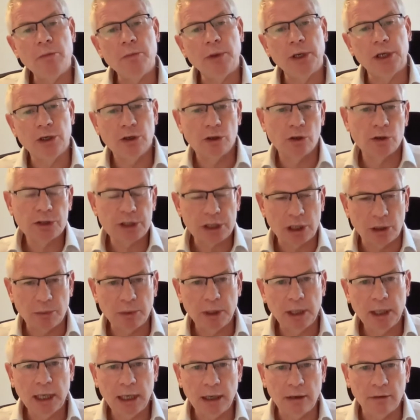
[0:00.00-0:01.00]
but you'll also
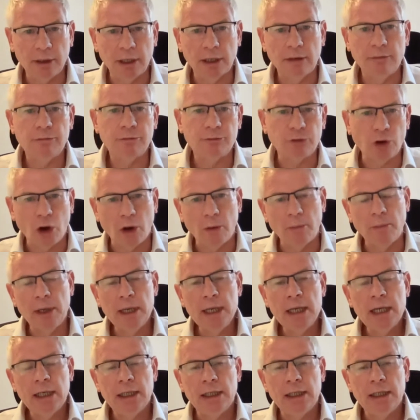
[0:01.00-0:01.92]
be hearing from